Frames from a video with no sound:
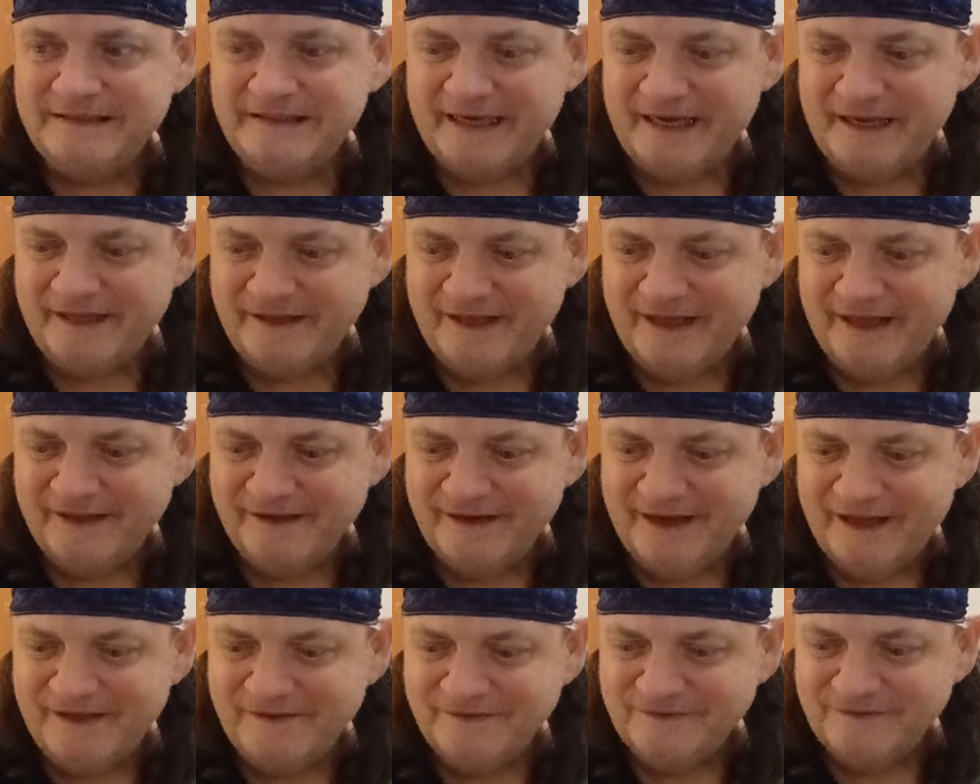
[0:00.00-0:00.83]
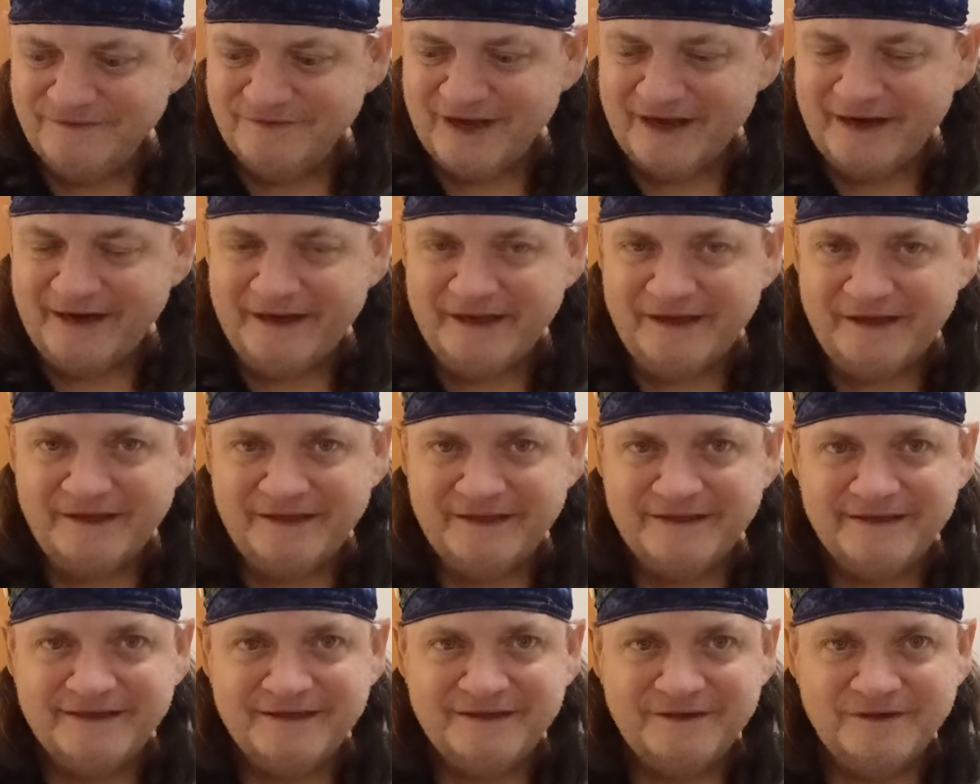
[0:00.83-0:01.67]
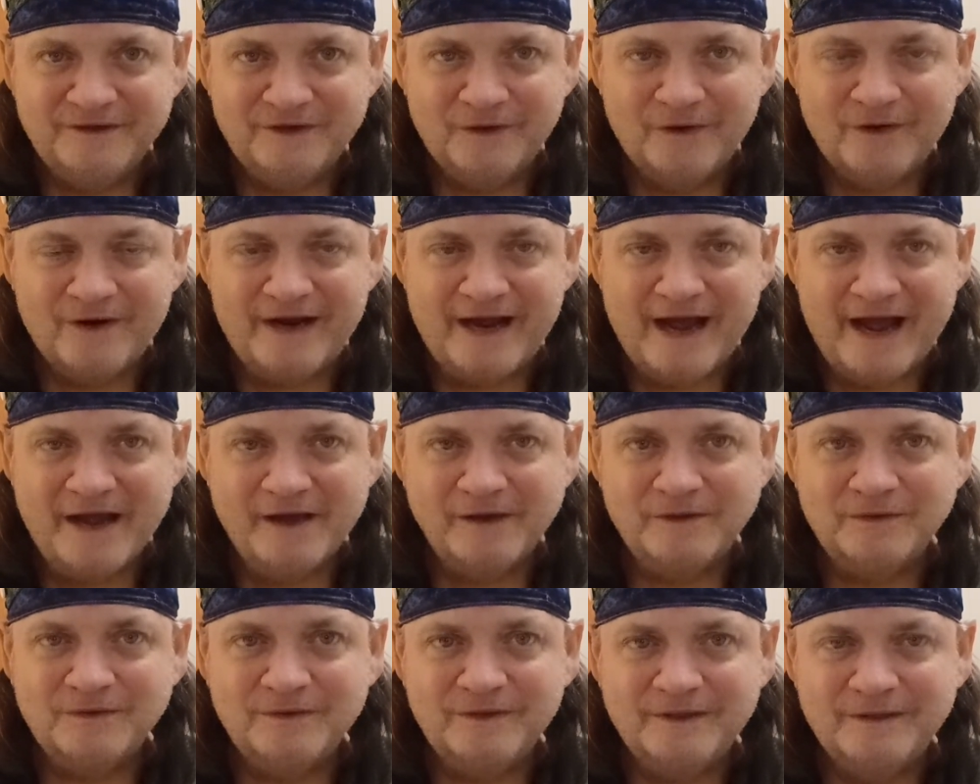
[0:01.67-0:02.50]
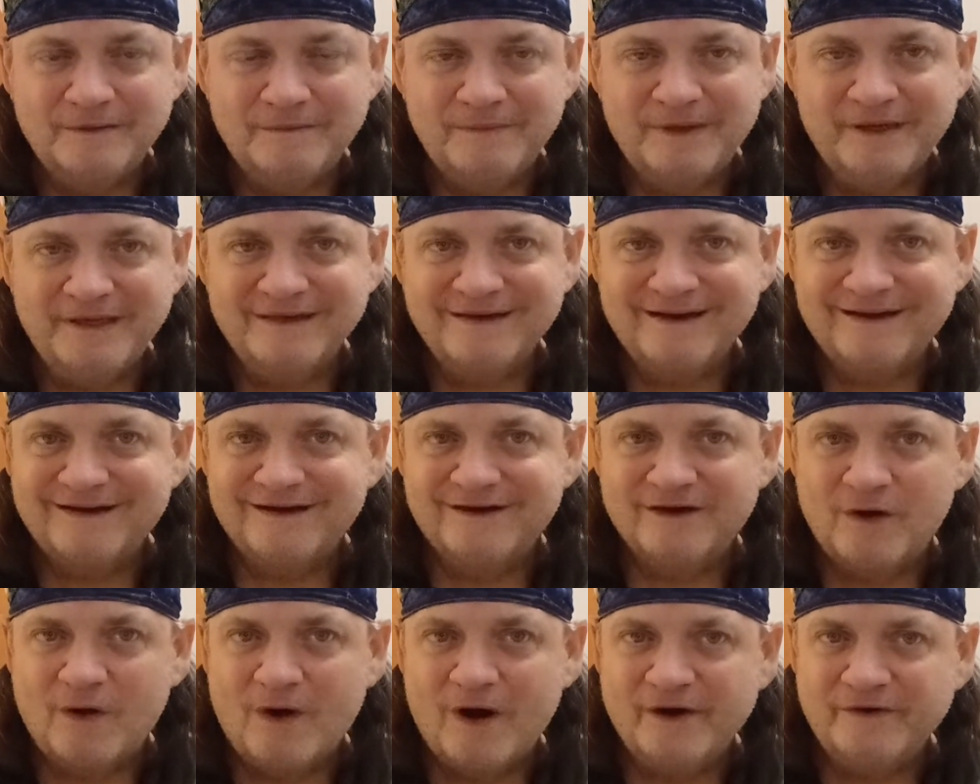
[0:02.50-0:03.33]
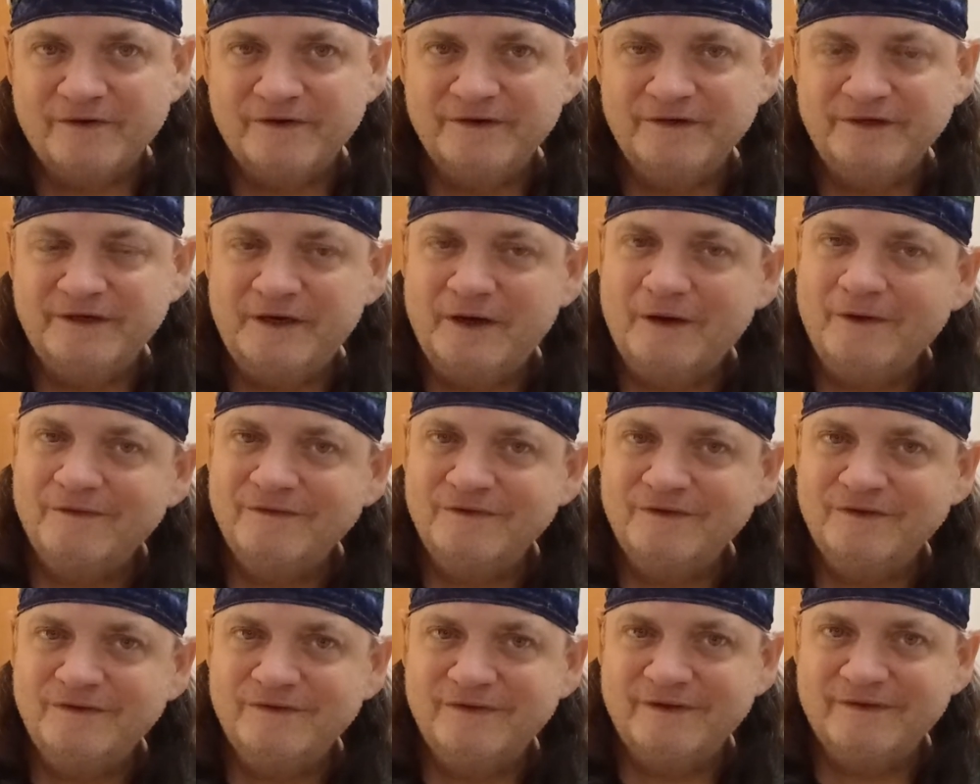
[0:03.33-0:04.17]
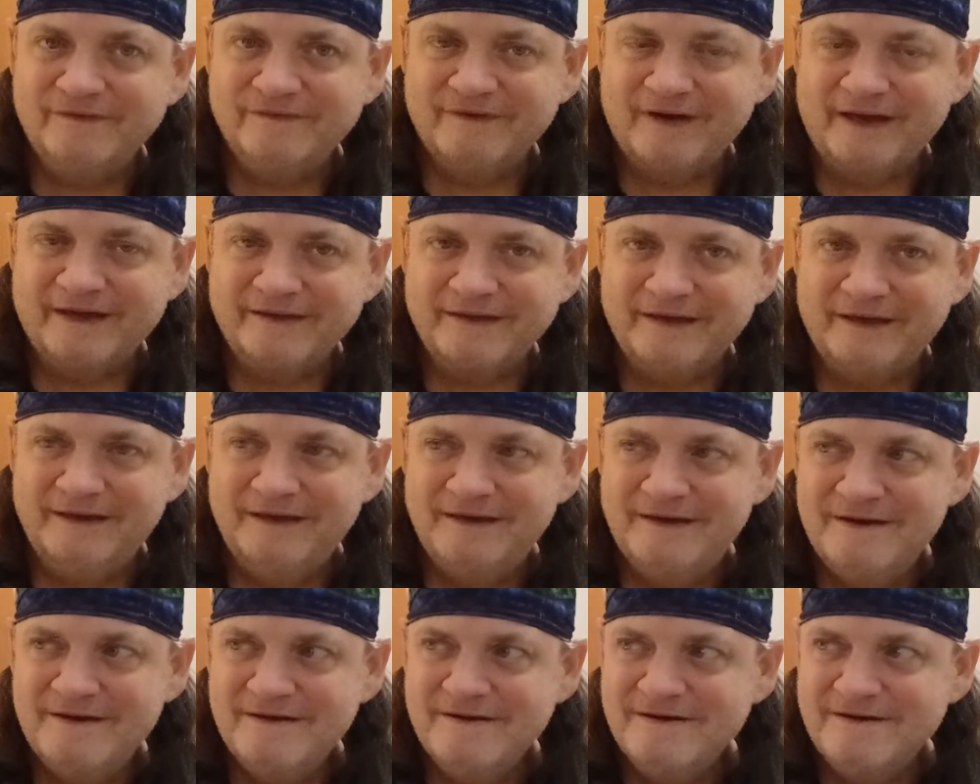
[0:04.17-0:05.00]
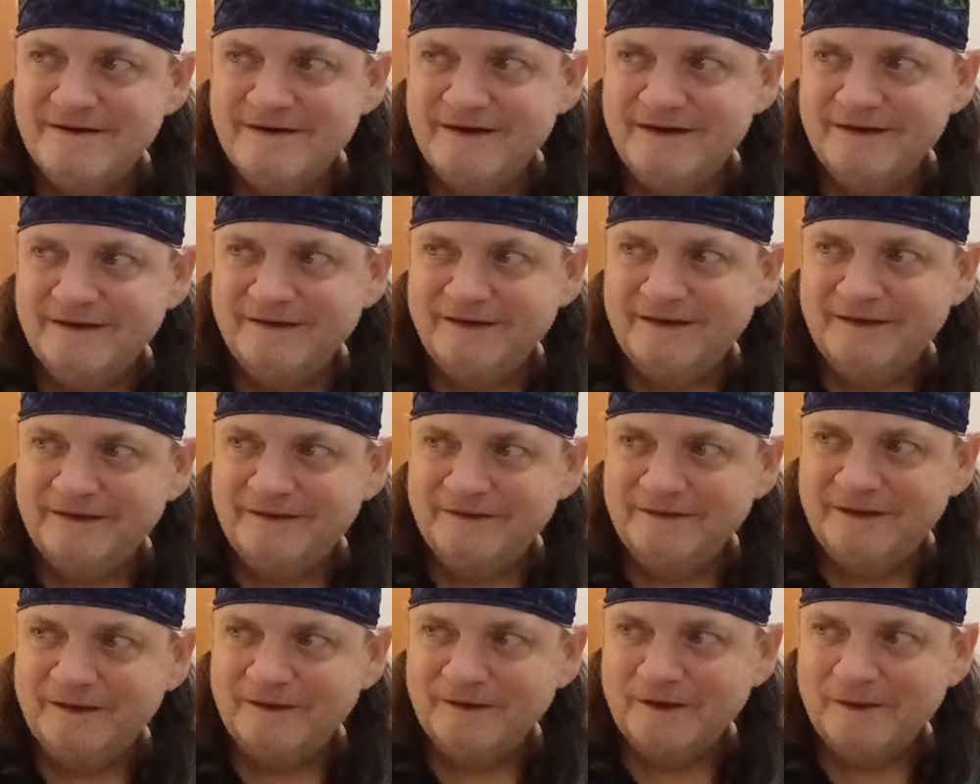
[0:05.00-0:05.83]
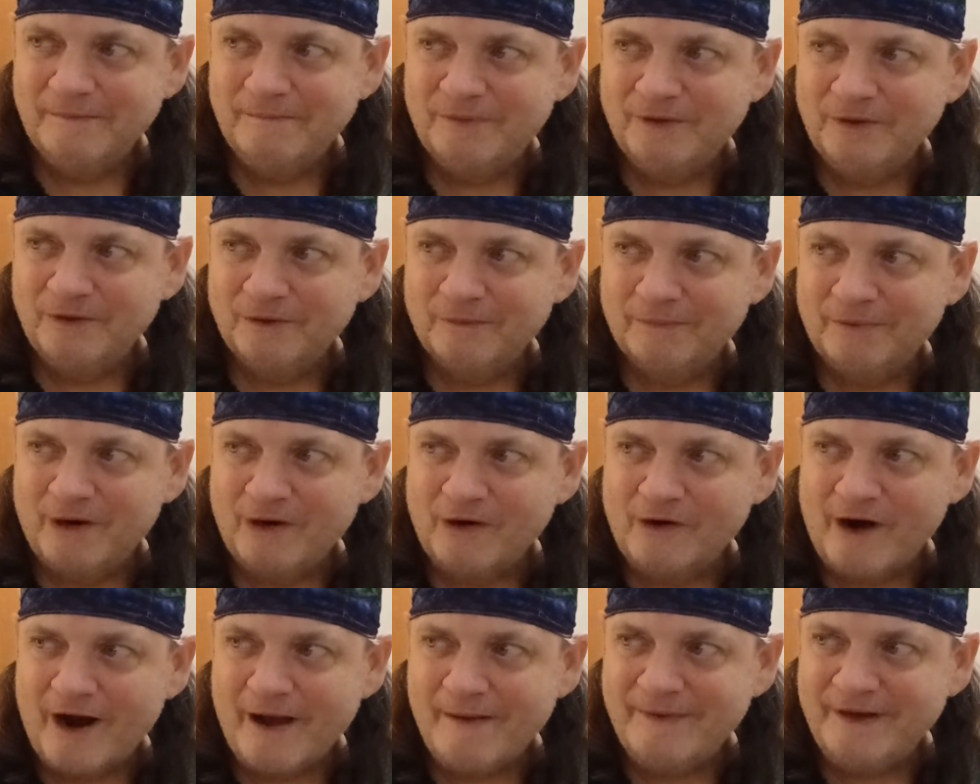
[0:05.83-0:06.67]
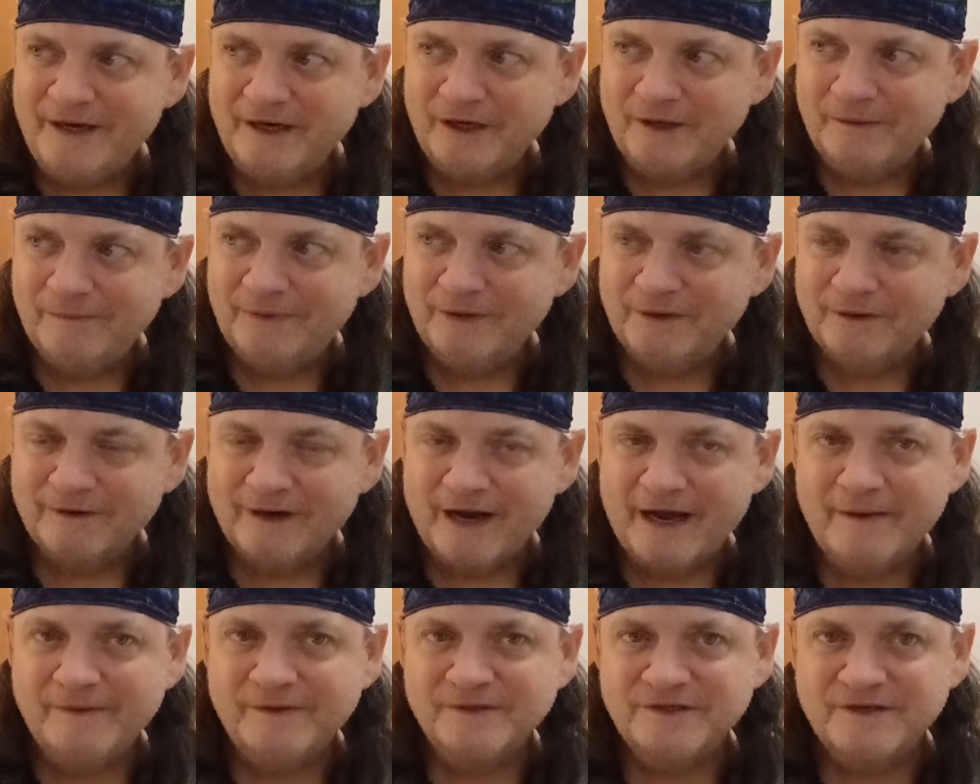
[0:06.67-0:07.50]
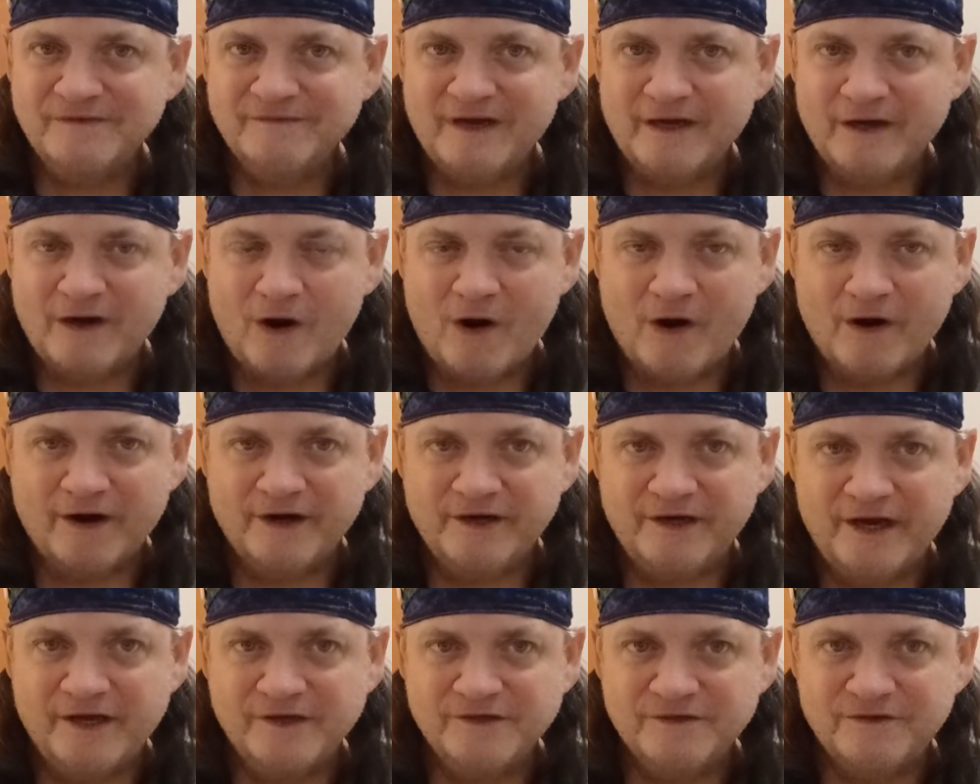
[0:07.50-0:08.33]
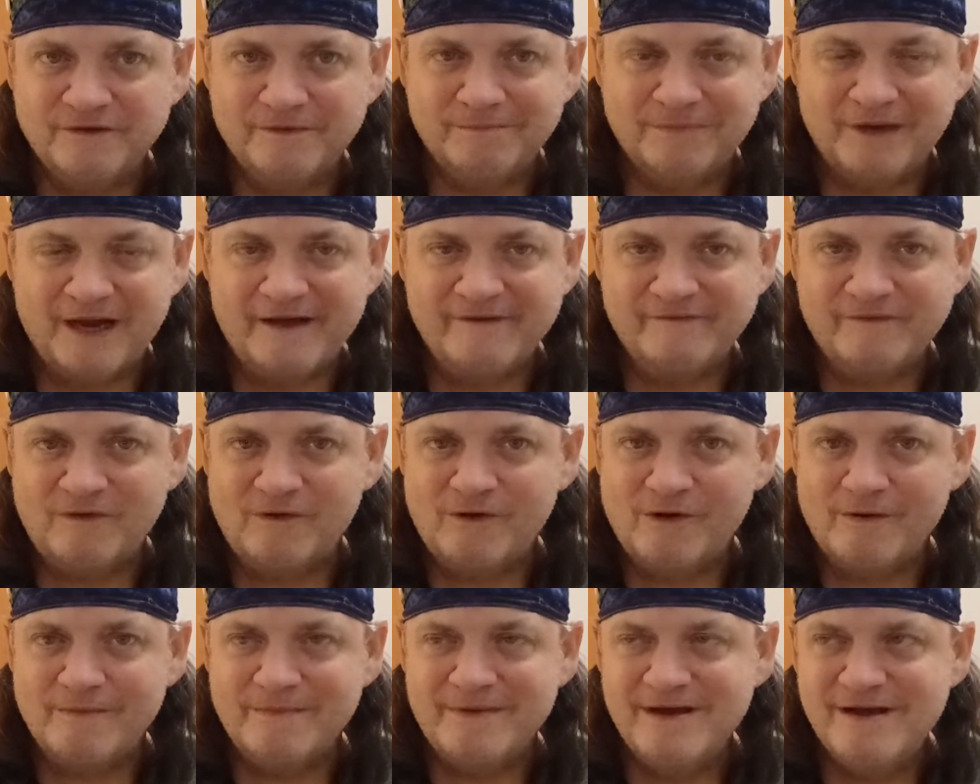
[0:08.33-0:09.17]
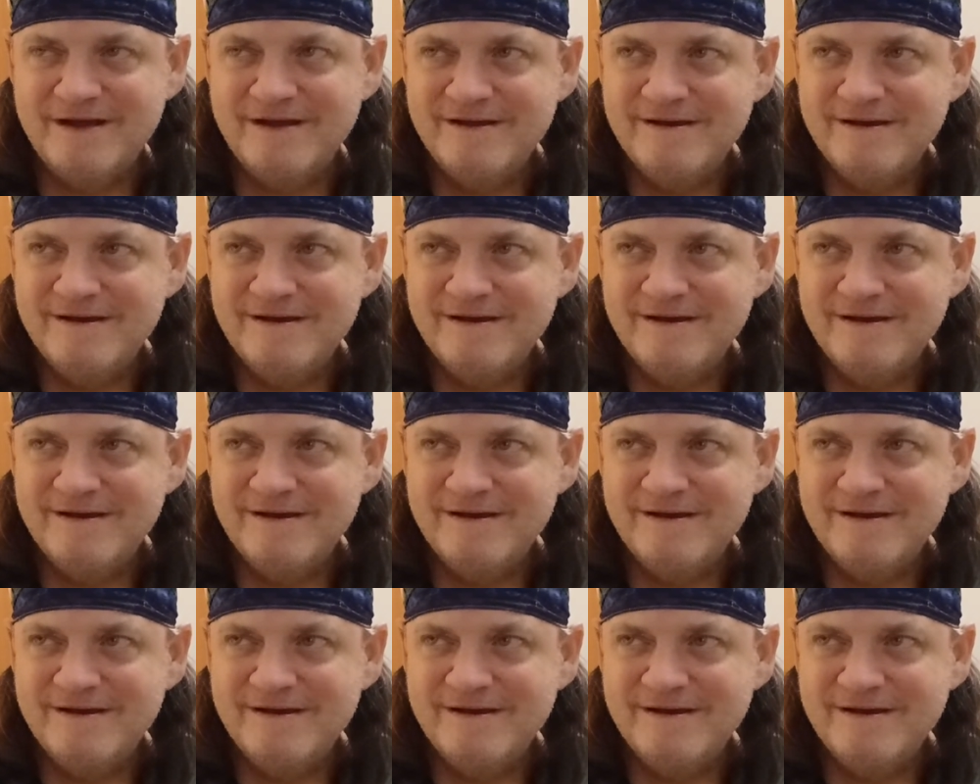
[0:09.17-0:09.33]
90-degree angle being like a quadrant, like a computer programming, computer language of like architecture, platform,